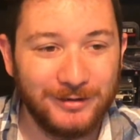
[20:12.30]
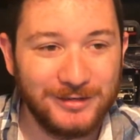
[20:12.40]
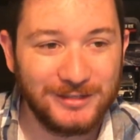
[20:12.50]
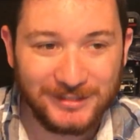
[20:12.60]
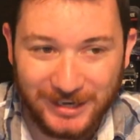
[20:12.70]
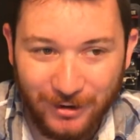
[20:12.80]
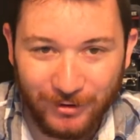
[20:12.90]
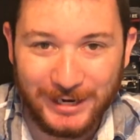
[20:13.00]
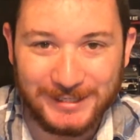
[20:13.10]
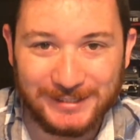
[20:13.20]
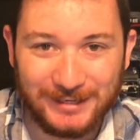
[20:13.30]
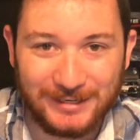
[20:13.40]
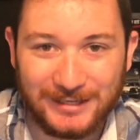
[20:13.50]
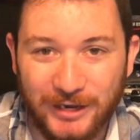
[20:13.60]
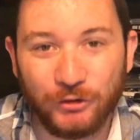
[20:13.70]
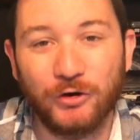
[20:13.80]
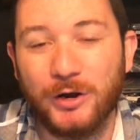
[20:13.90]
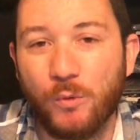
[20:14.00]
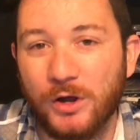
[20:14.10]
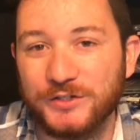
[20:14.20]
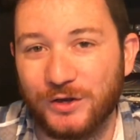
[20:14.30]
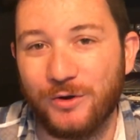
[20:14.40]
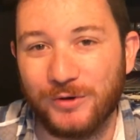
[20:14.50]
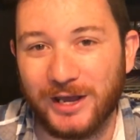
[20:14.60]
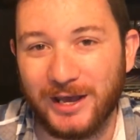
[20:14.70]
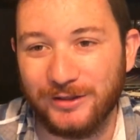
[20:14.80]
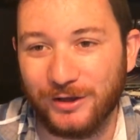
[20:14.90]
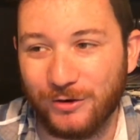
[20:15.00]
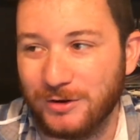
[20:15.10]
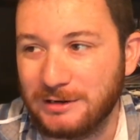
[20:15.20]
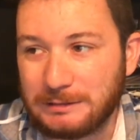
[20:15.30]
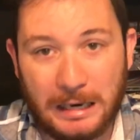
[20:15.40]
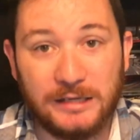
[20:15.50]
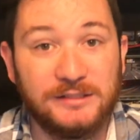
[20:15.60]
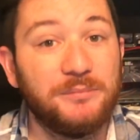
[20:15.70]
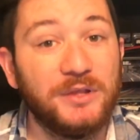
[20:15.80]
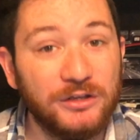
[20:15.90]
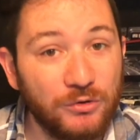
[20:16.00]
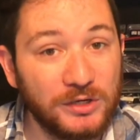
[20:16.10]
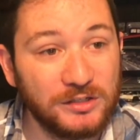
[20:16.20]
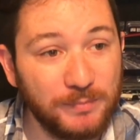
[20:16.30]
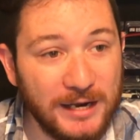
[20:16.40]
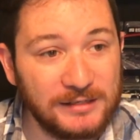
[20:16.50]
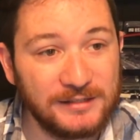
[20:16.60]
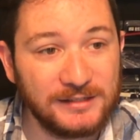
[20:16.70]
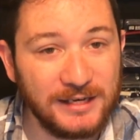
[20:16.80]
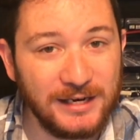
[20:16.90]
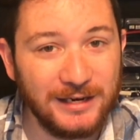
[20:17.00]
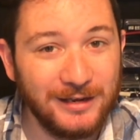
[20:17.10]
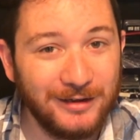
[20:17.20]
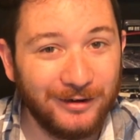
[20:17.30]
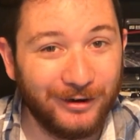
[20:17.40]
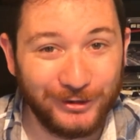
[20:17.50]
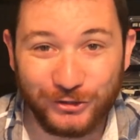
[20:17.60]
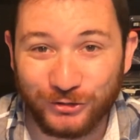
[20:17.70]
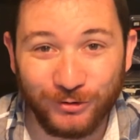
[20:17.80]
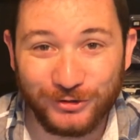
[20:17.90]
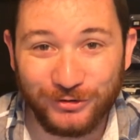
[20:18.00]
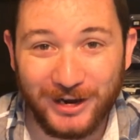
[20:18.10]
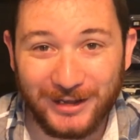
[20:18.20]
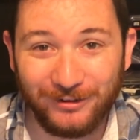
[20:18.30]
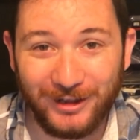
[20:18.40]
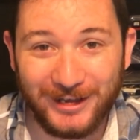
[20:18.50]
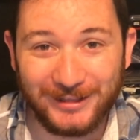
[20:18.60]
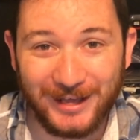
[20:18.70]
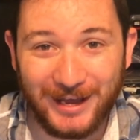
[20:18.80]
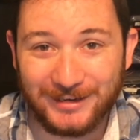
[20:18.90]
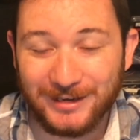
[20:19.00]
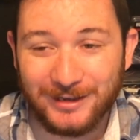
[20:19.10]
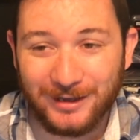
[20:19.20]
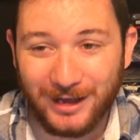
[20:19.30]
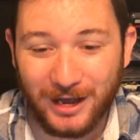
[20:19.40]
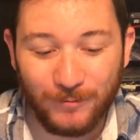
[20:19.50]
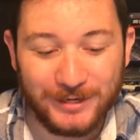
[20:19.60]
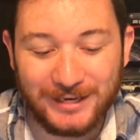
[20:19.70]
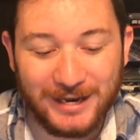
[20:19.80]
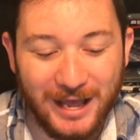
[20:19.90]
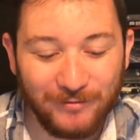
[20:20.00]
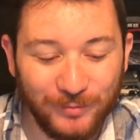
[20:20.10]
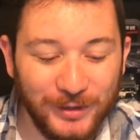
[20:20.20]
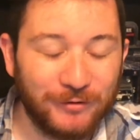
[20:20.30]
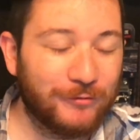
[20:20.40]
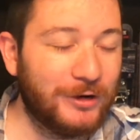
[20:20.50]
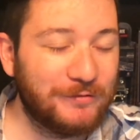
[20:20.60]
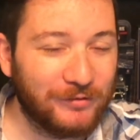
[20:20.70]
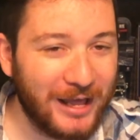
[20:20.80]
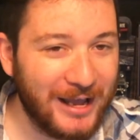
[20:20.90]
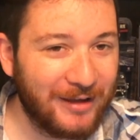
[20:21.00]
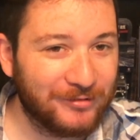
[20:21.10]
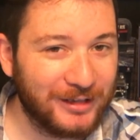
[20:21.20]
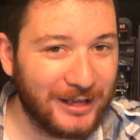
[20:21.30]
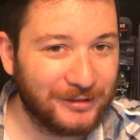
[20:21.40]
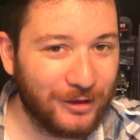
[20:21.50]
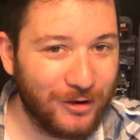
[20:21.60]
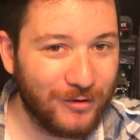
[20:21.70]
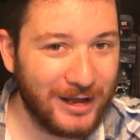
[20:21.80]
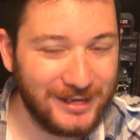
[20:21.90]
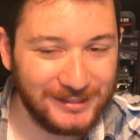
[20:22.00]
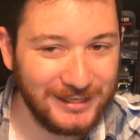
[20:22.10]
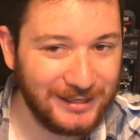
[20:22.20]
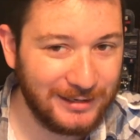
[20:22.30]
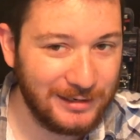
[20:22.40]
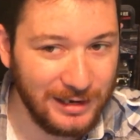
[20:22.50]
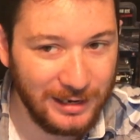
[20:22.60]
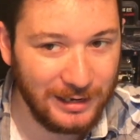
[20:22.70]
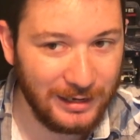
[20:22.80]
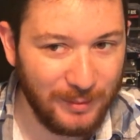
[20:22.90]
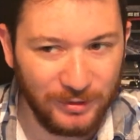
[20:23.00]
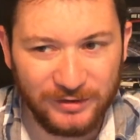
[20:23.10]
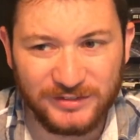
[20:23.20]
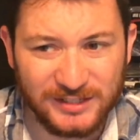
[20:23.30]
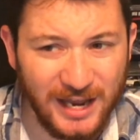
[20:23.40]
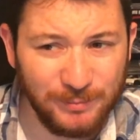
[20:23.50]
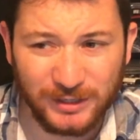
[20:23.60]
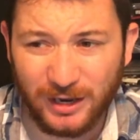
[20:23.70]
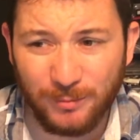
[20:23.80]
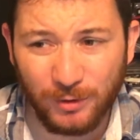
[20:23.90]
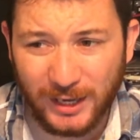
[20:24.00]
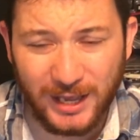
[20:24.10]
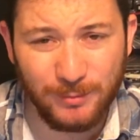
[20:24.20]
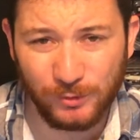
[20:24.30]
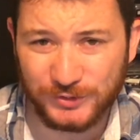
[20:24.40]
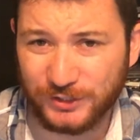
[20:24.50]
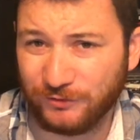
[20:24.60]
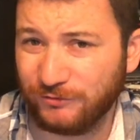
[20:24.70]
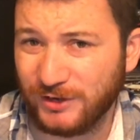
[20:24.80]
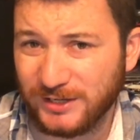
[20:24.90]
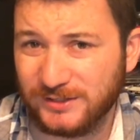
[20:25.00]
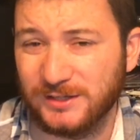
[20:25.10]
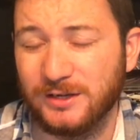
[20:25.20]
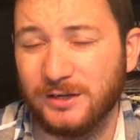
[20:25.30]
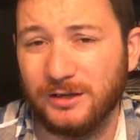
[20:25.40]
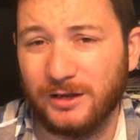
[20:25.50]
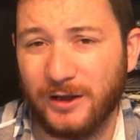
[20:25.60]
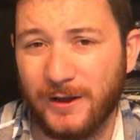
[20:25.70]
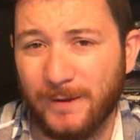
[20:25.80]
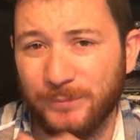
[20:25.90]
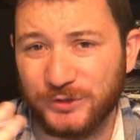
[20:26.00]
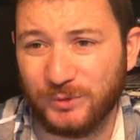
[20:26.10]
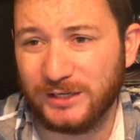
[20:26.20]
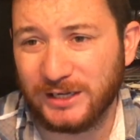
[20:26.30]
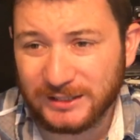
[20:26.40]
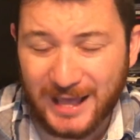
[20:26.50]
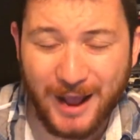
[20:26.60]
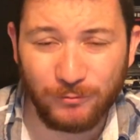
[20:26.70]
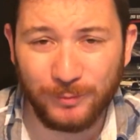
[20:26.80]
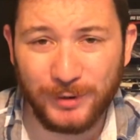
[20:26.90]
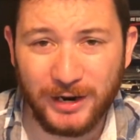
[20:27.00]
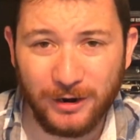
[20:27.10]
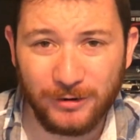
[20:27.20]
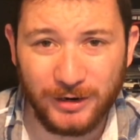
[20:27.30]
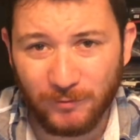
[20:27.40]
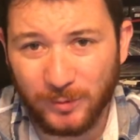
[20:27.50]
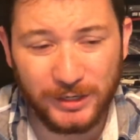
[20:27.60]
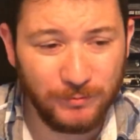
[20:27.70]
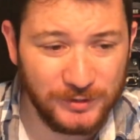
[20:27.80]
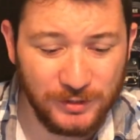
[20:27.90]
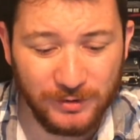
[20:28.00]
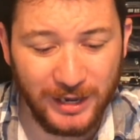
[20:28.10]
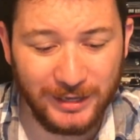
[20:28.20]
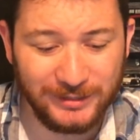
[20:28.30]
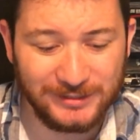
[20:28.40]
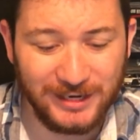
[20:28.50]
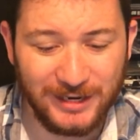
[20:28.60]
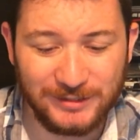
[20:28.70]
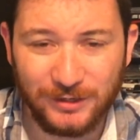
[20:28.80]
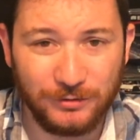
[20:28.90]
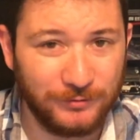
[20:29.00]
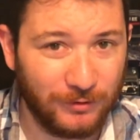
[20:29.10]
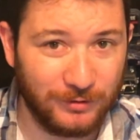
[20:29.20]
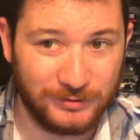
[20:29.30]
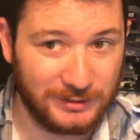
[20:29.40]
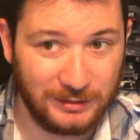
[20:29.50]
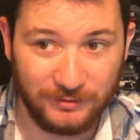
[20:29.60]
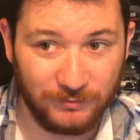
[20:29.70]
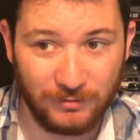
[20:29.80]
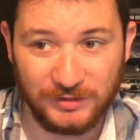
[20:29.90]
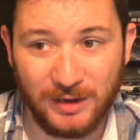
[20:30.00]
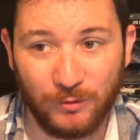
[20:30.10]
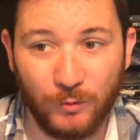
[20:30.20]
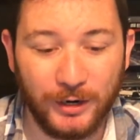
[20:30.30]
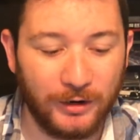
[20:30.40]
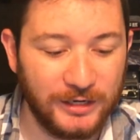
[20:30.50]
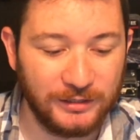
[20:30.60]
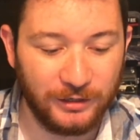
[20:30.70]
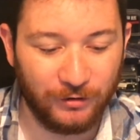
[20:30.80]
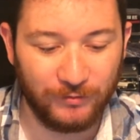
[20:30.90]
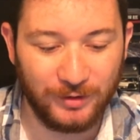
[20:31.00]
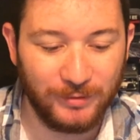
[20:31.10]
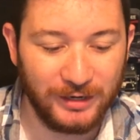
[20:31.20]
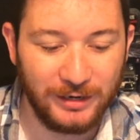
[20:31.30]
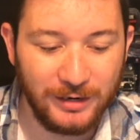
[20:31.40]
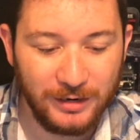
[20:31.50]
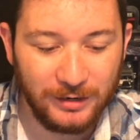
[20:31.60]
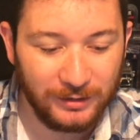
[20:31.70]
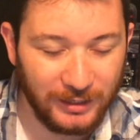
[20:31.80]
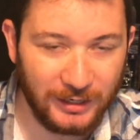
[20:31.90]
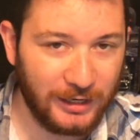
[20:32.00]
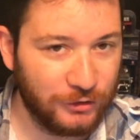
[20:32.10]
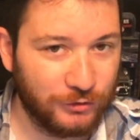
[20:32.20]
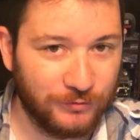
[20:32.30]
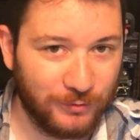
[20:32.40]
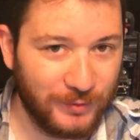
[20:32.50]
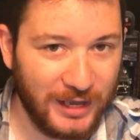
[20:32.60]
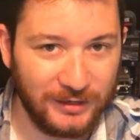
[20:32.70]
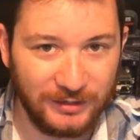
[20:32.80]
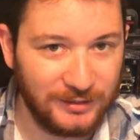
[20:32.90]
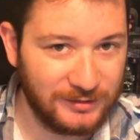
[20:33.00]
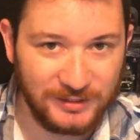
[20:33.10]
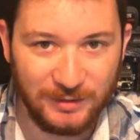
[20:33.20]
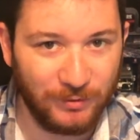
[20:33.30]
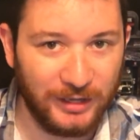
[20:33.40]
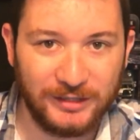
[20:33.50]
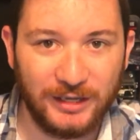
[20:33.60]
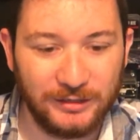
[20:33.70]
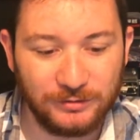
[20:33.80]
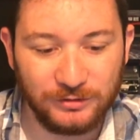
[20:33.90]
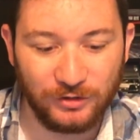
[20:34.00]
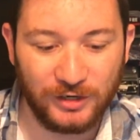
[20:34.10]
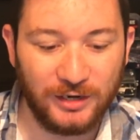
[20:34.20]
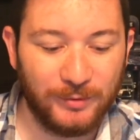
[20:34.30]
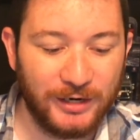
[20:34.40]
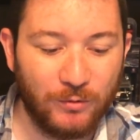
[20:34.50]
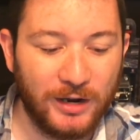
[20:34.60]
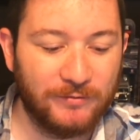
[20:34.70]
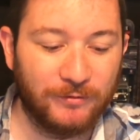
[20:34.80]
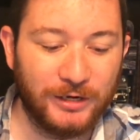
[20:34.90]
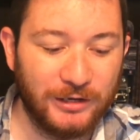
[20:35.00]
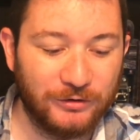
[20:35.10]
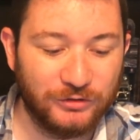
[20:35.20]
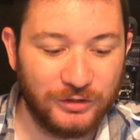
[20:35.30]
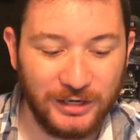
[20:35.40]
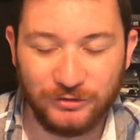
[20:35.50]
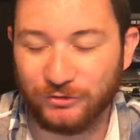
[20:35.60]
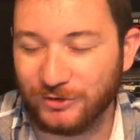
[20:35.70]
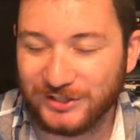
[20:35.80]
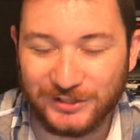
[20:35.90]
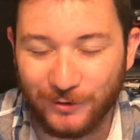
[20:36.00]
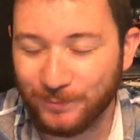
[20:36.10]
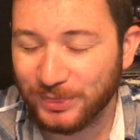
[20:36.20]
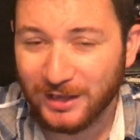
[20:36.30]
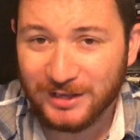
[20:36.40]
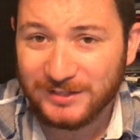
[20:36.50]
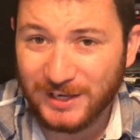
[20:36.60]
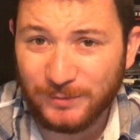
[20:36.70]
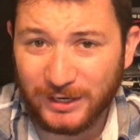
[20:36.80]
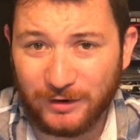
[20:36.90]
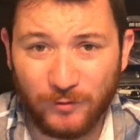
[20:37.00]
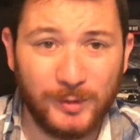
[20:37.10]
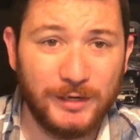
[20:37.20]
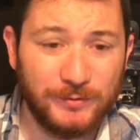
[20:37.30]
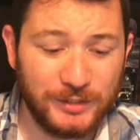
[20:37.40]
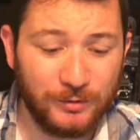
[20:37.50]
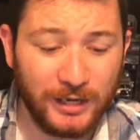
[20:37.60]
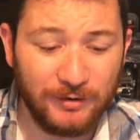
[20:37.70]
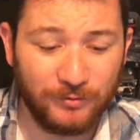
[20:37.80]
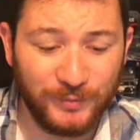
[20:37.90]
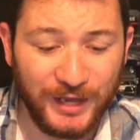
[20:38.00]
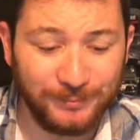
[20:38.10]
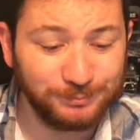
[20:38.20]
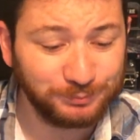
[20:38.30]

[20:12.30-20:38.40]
Scary incident. Tanner Gray was okay, though. Not something you expect to see on a short track like that. We did have a bit of a red flag after that, though, as he did, I believe, snapped a couple cables on the fence. So we had to get that repaired. Everybody was okay in the stands, though, as far as I'm aware. I didn't hear of anybody getting injured from that, and it didn't seem like they took anybody away for any injuries. So seemed like everybody was okay from that.